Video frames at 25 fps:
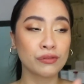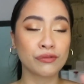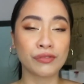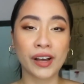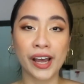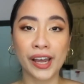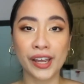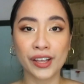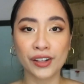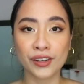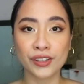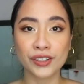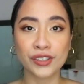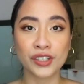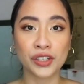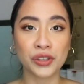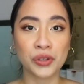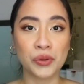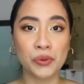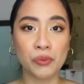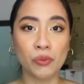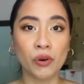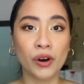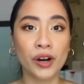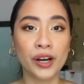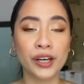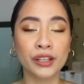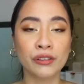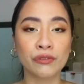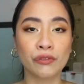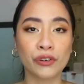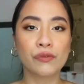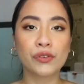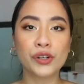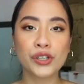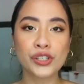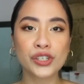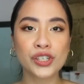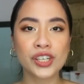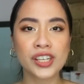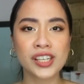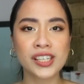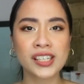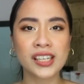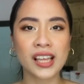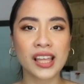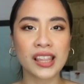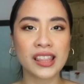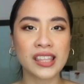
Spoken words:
files that you want versus